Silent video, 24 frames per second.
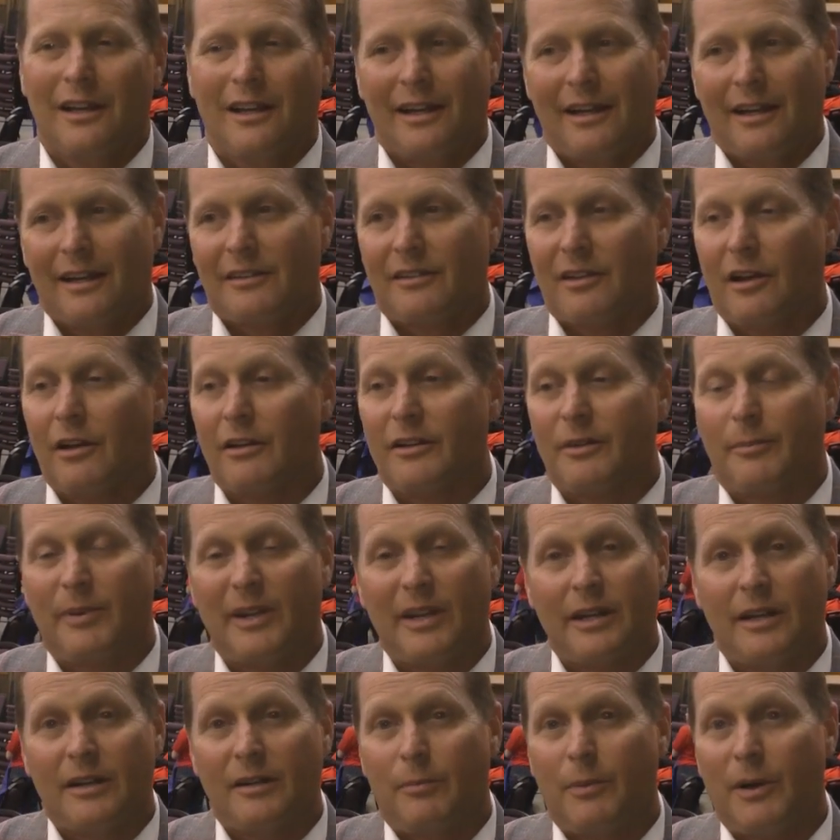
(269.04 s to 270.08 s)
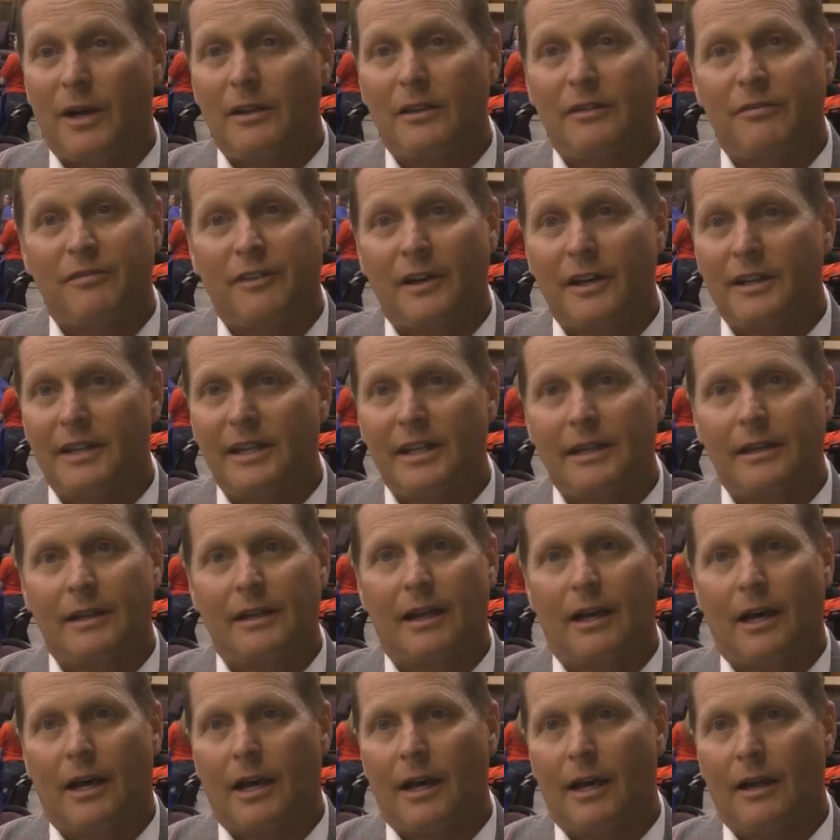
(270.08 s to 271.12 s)
It's all dependent upon the funding.
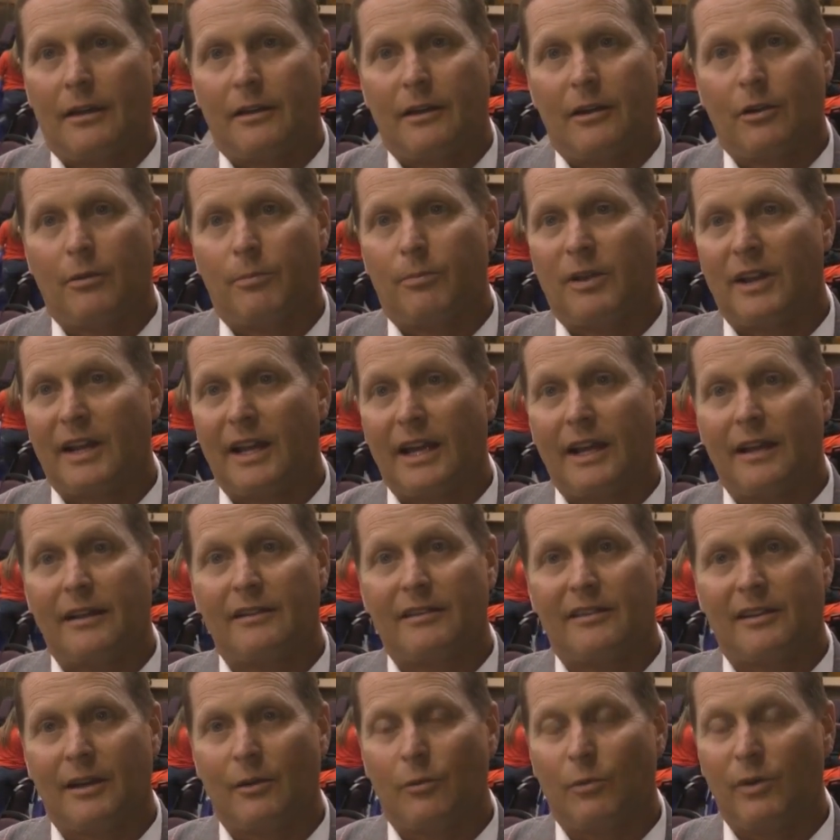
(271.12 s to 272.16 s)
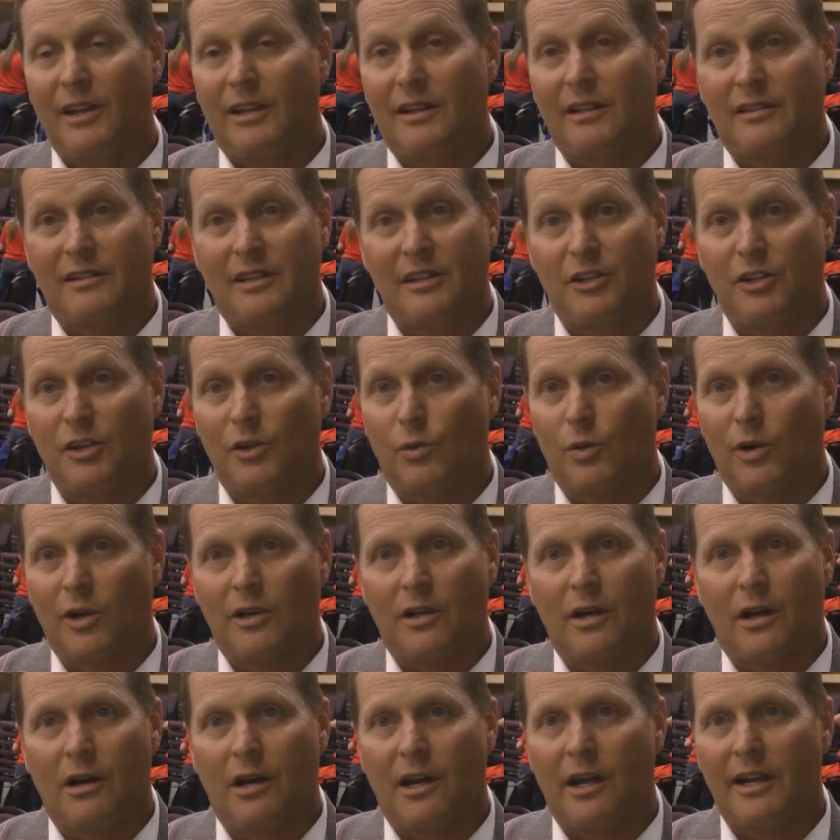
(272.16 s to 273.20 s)
There are plans that we continue to
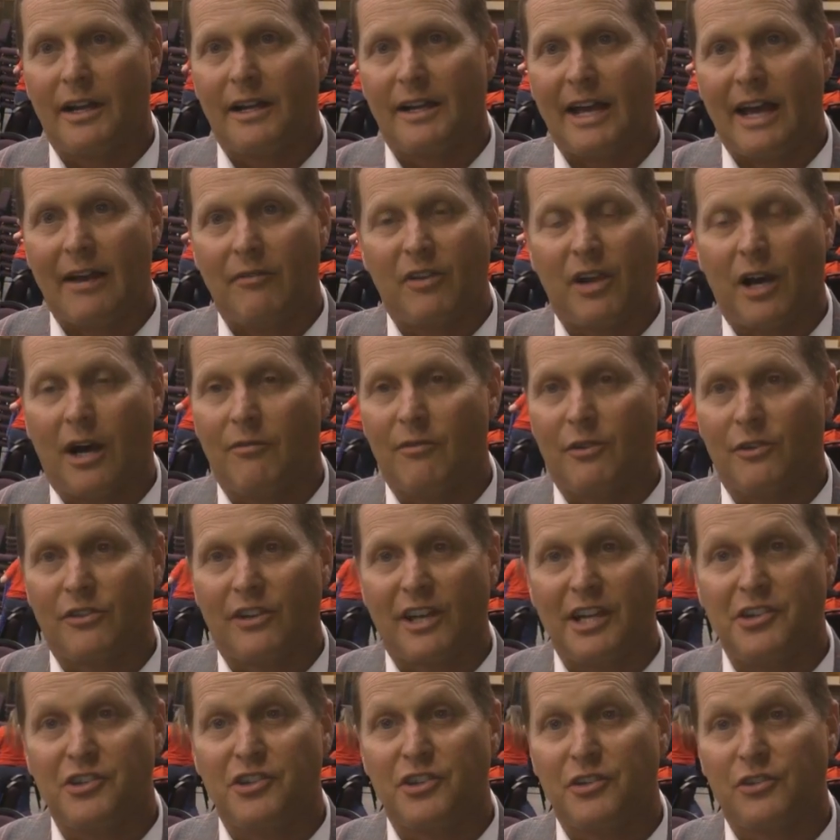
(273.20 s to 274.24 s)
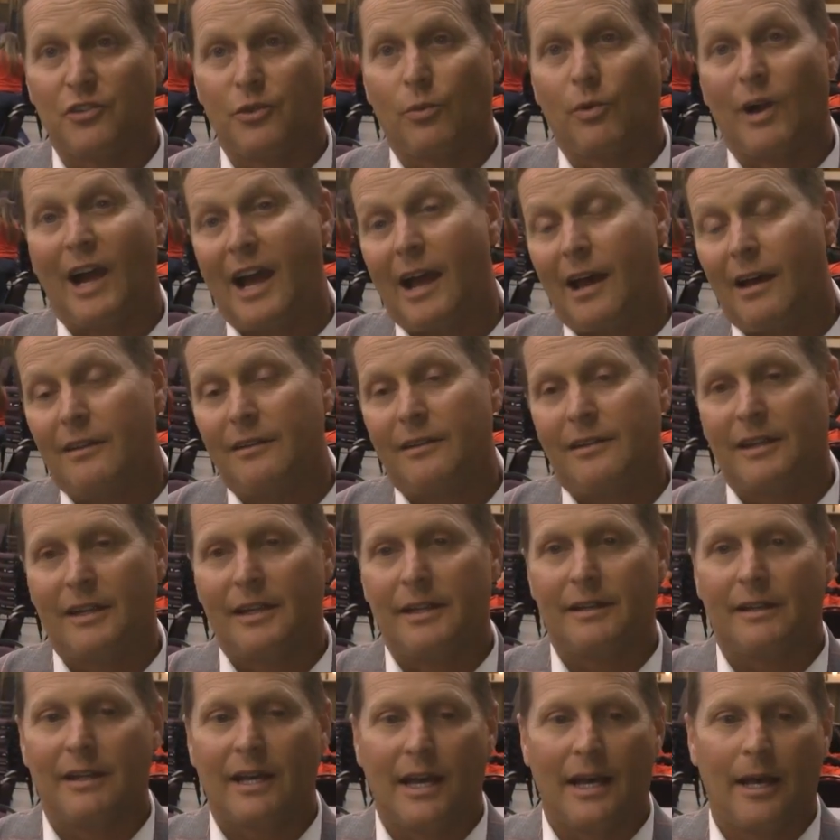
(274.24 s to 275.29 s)
work on and have conversations around.
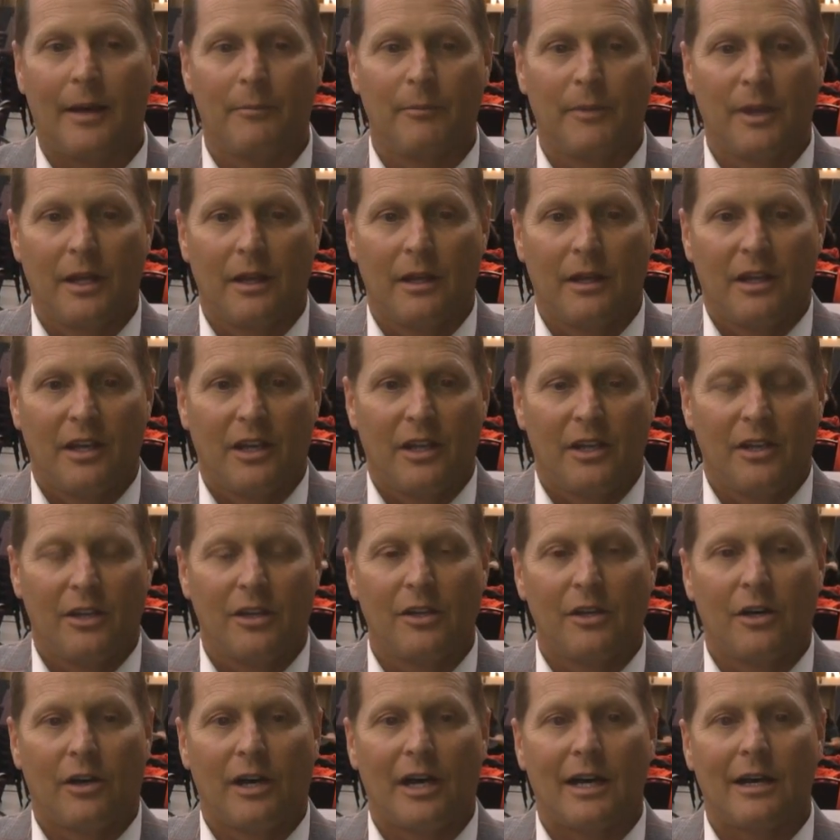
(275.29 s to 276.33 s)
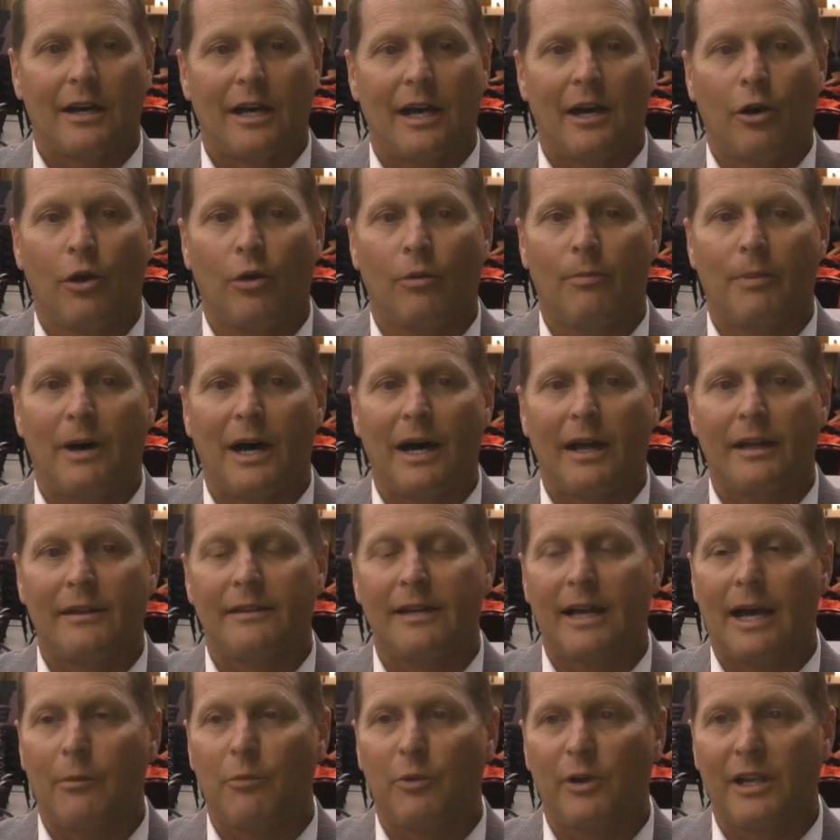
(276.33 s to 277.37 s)
And, you know, I hope by the
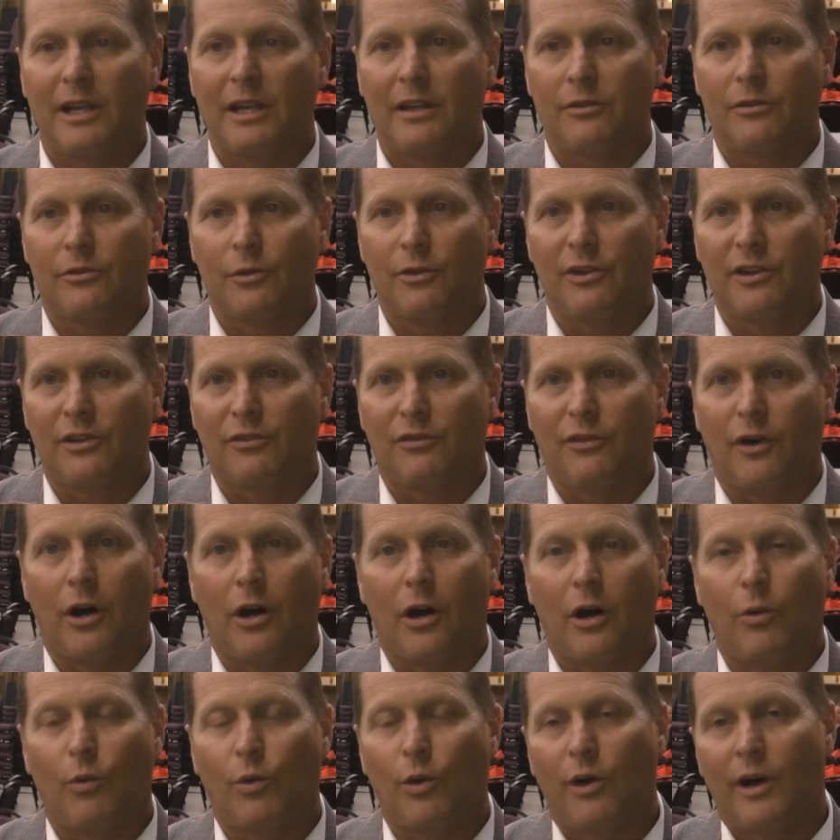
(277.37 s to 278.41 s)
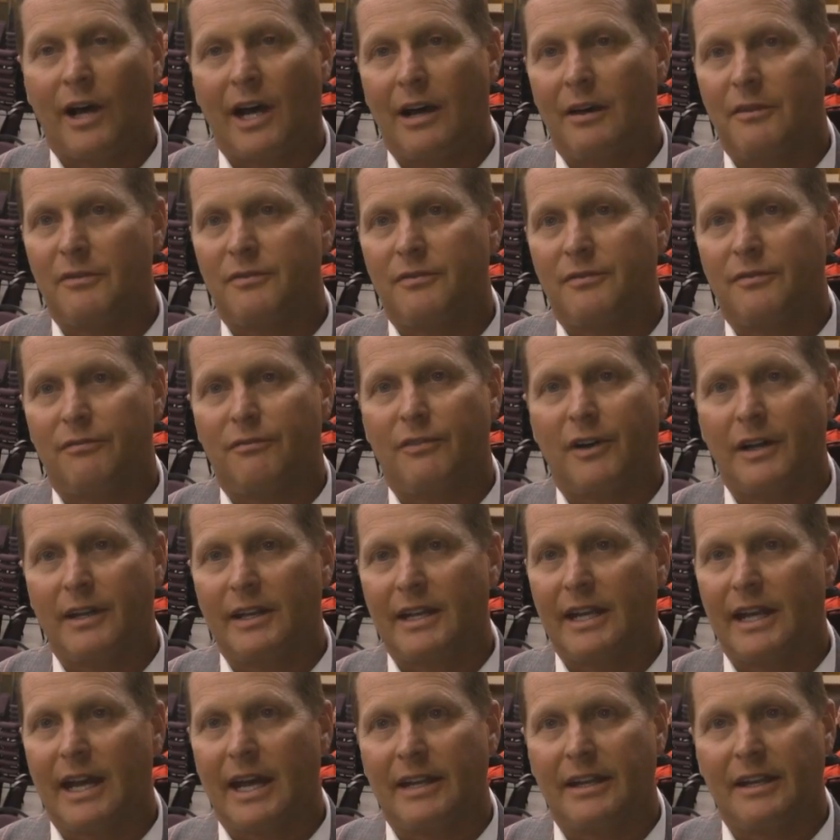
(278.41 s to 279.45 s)
time we get through this fall, we'll have
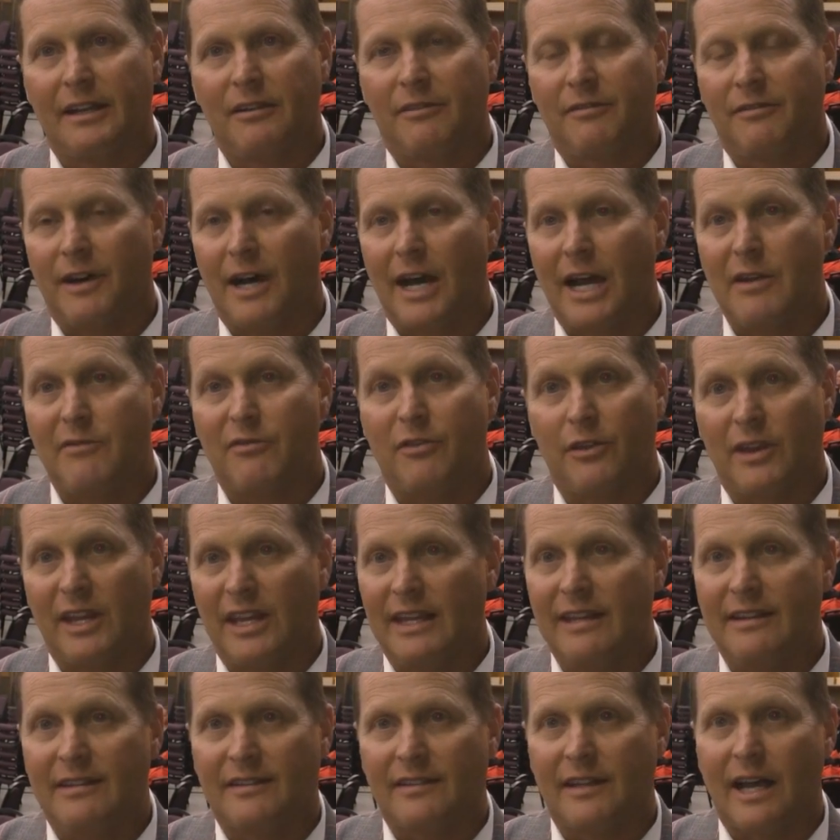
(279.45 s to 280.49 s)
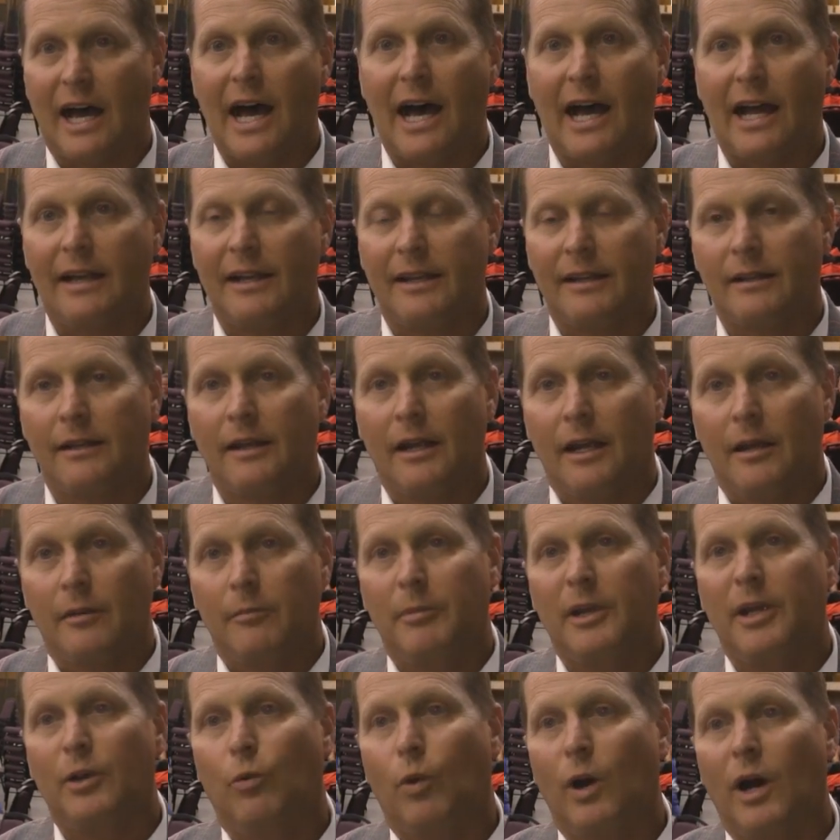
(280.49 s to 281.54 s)
funding identified for the east side and
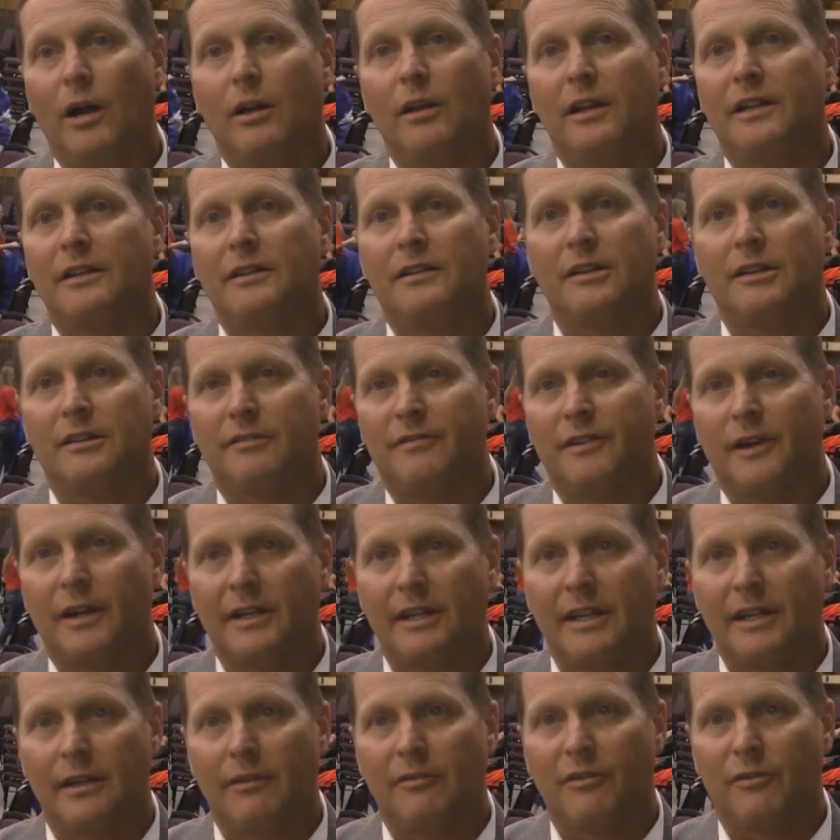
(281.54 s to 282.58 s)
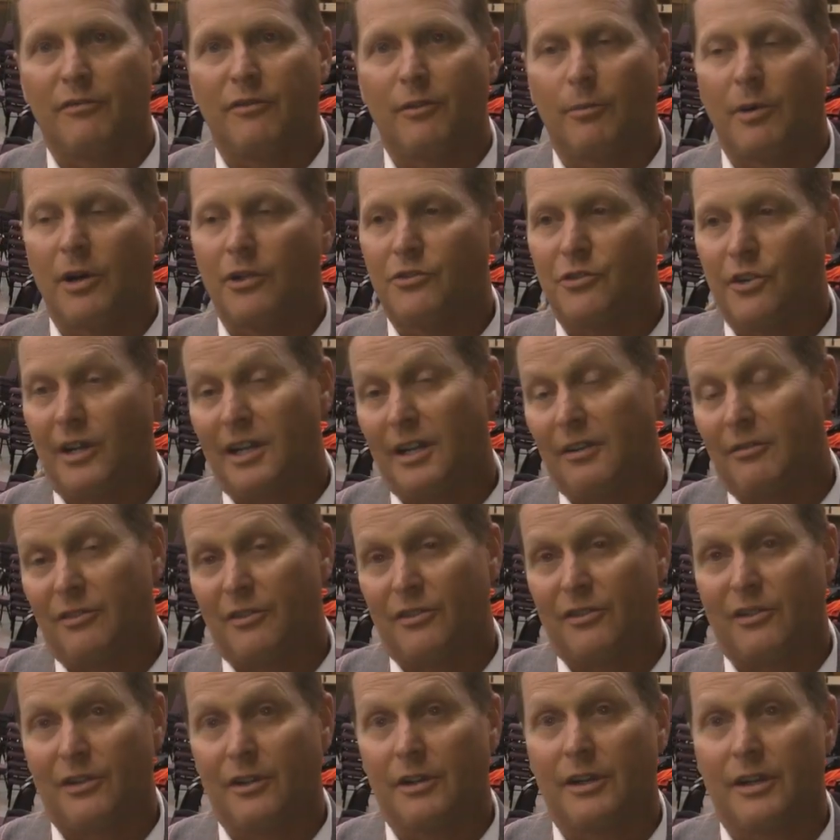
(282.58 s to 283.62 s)
be well into the funding of the football training
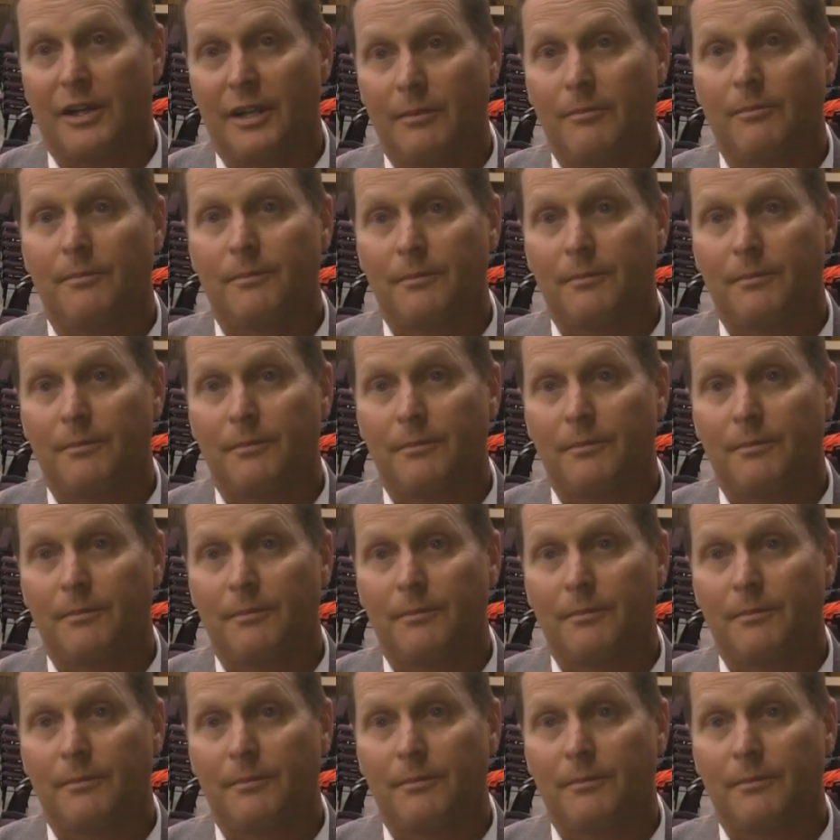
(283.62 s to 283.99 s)
facility.